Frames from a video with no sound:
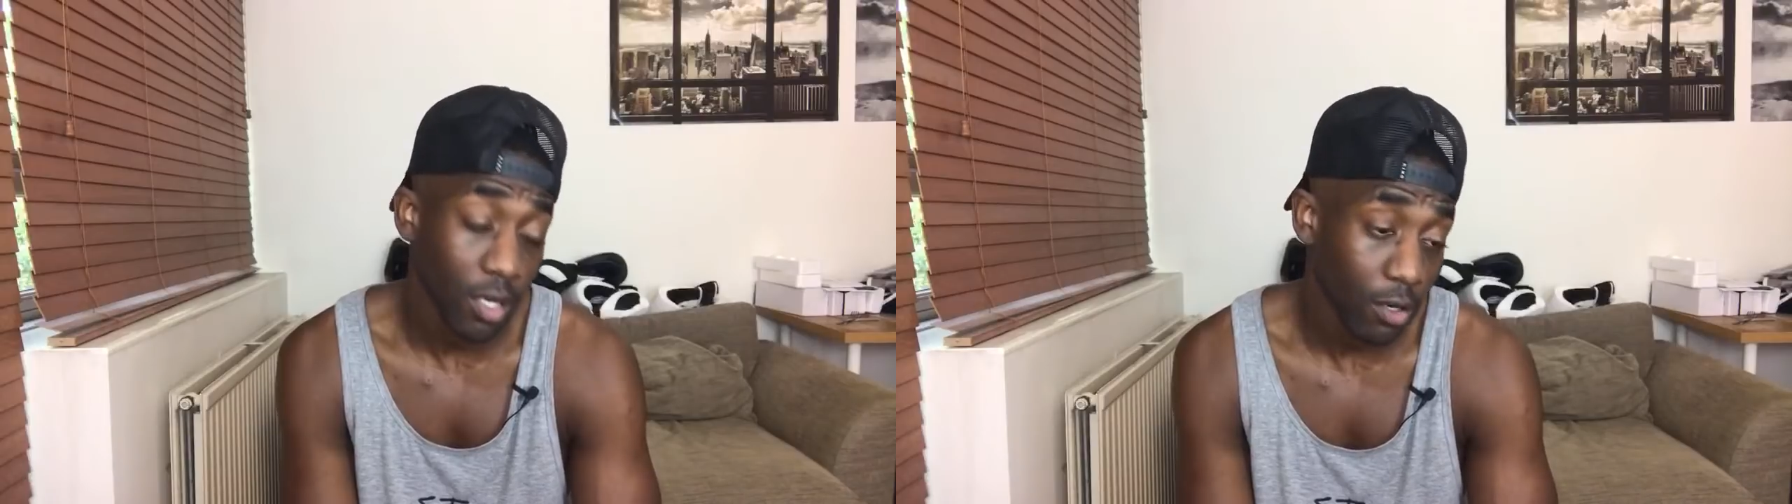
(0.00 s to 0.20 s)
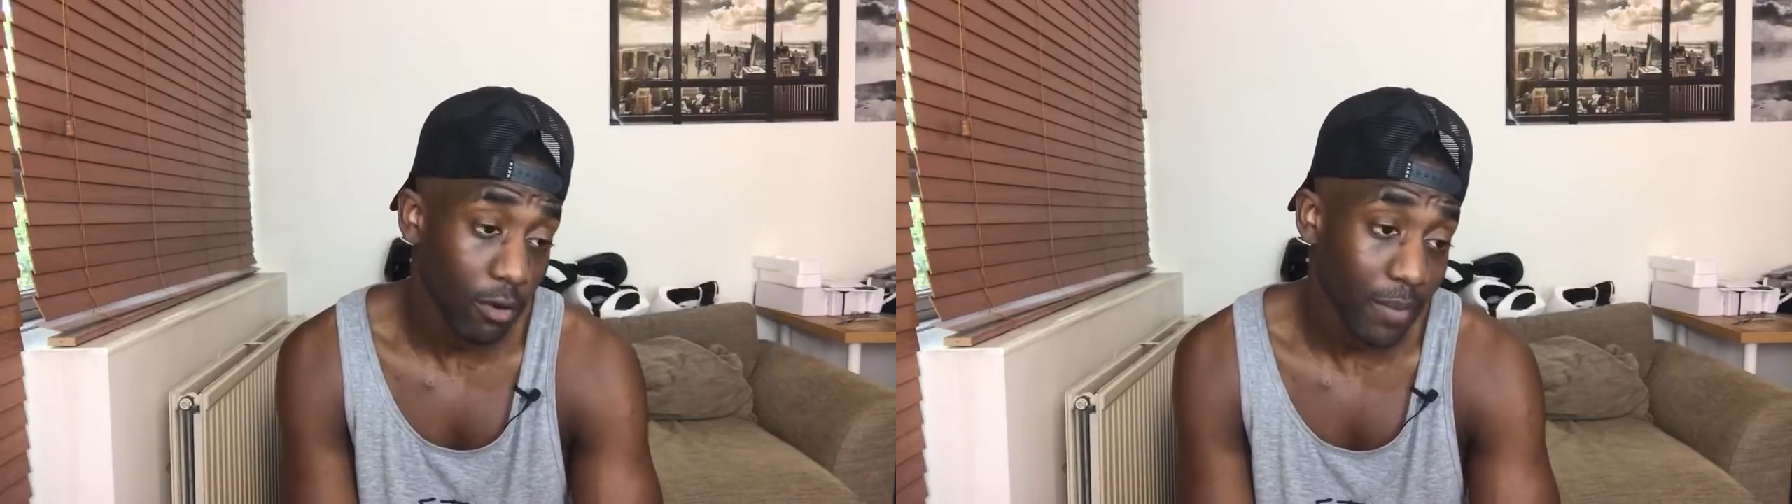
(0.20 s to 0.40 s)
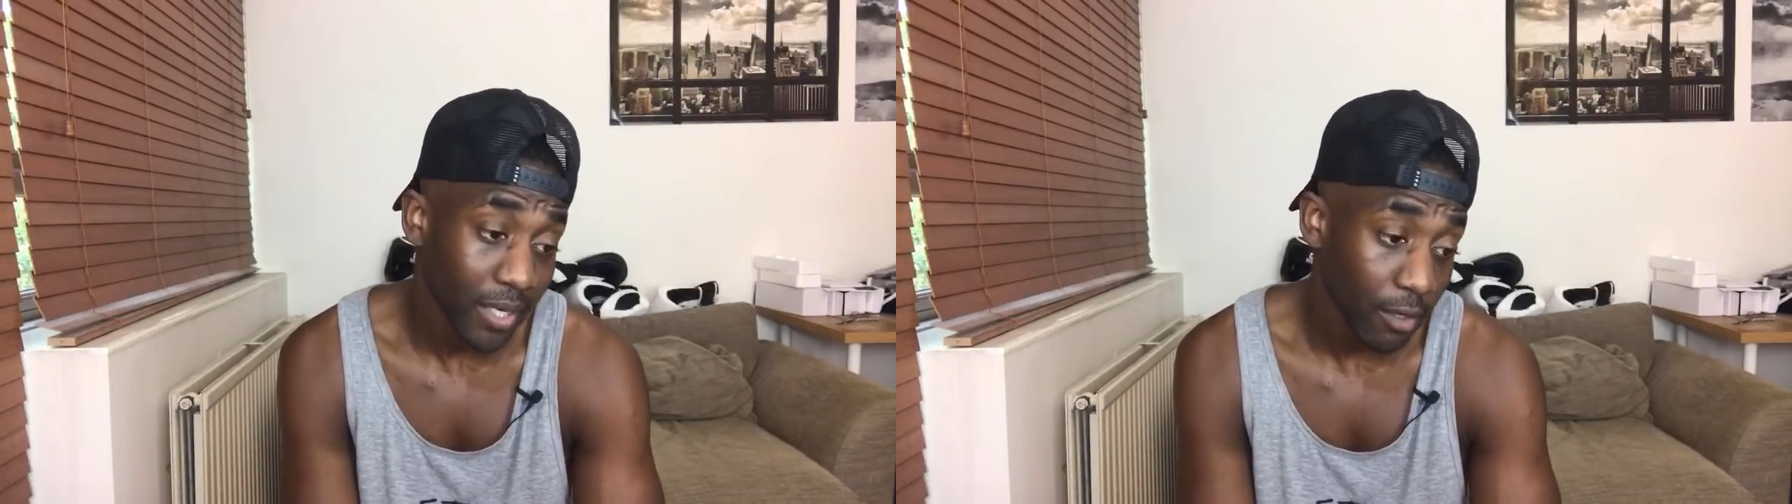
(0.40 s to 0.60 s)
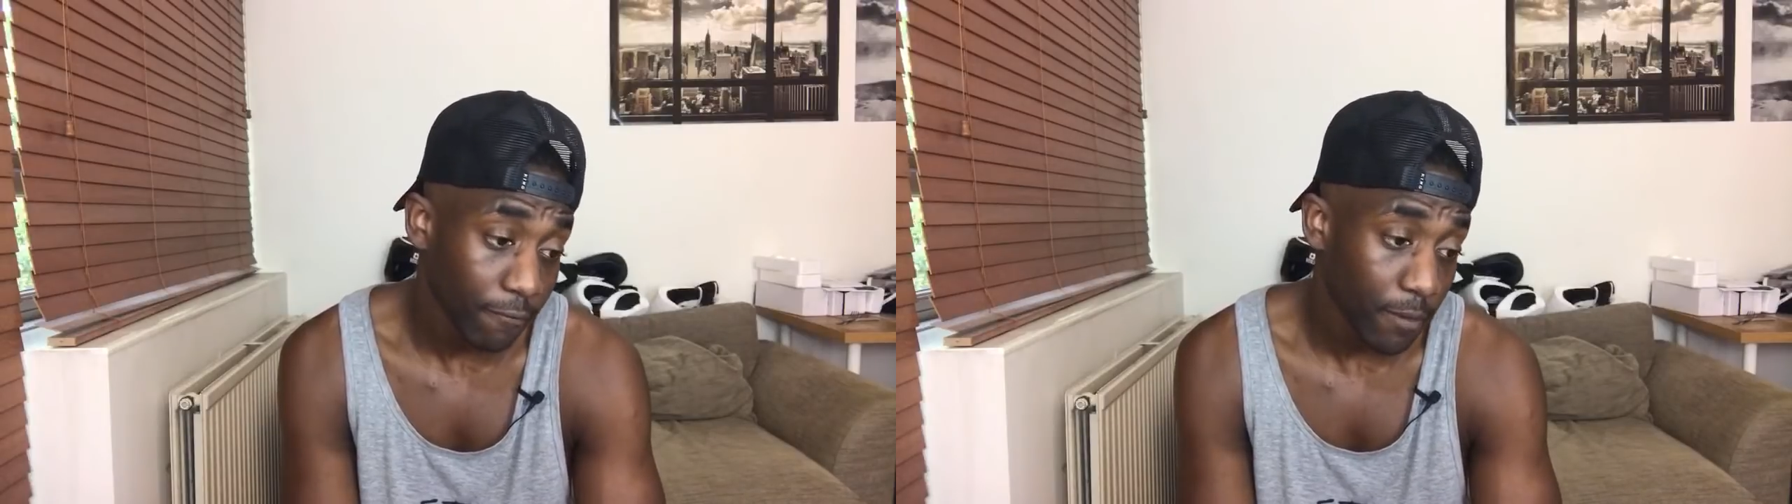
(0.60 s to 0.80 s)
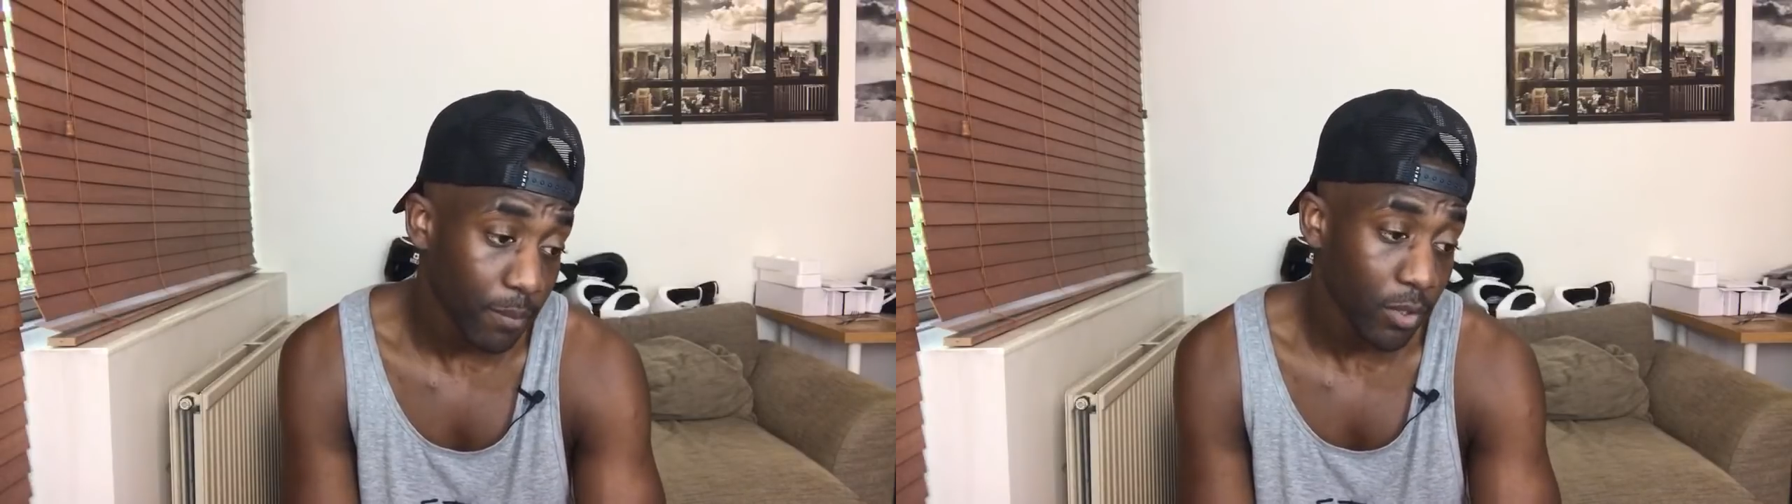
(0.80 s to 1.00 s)
lot of money, off
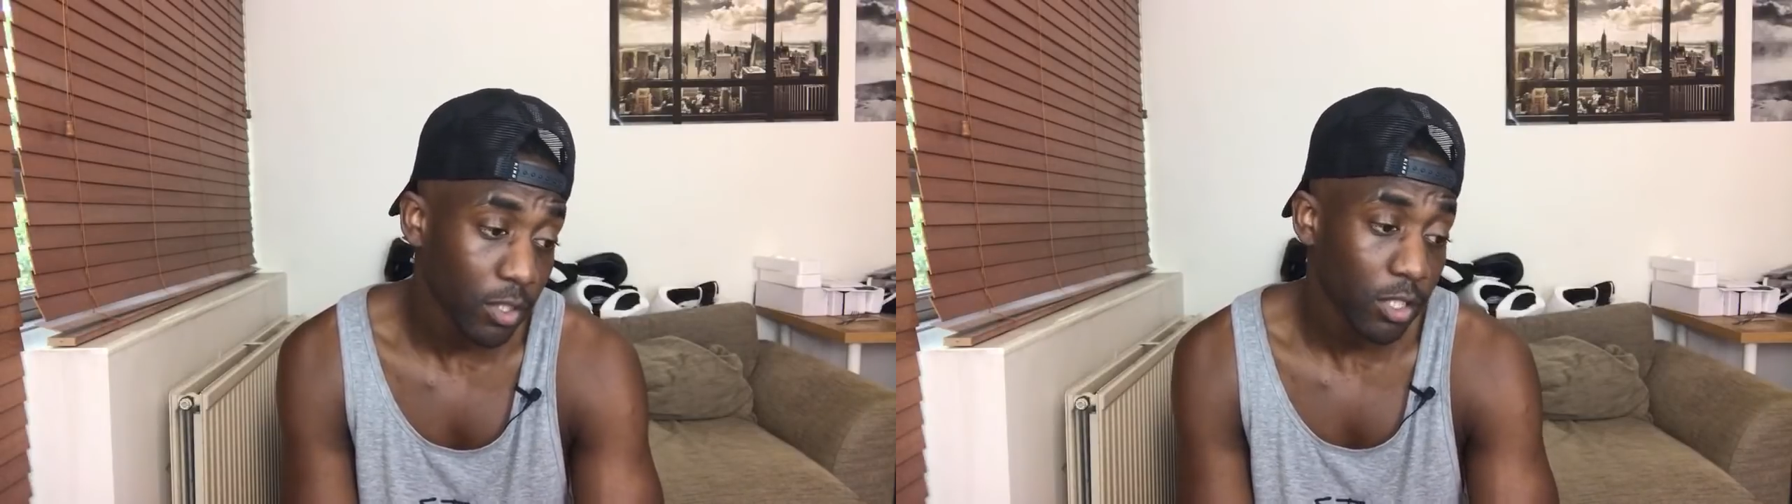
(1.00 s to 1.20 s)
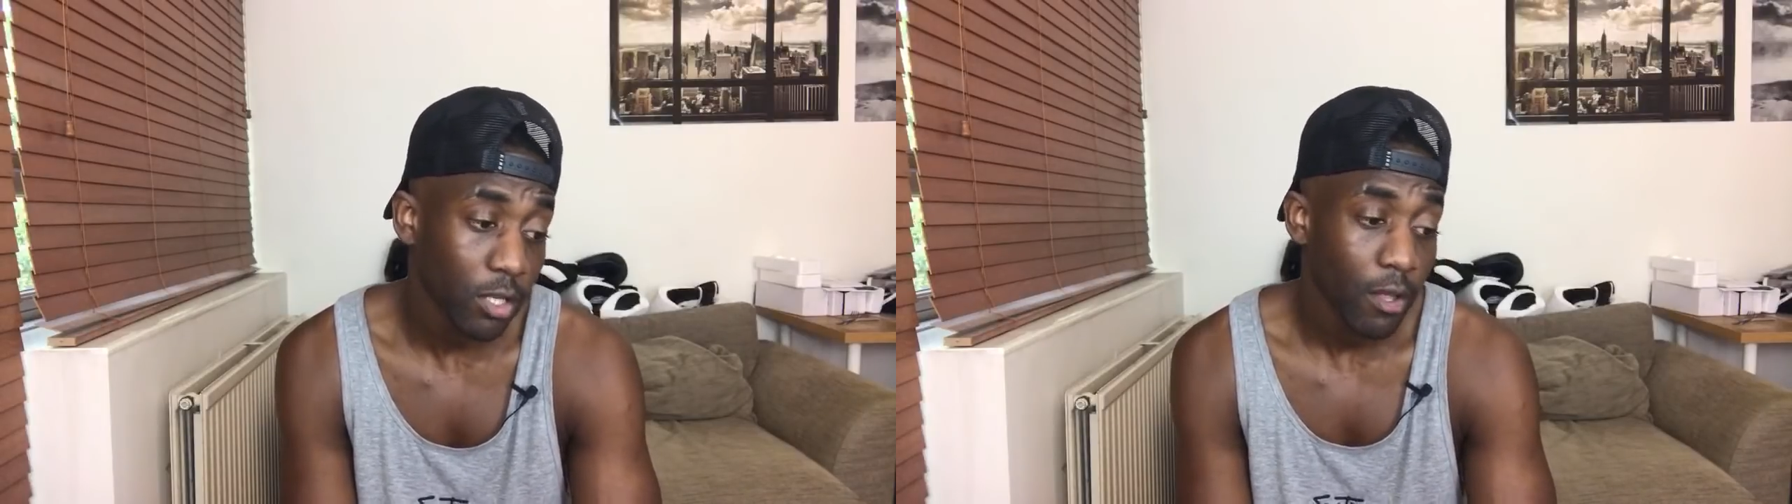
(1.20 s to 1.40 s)
the books,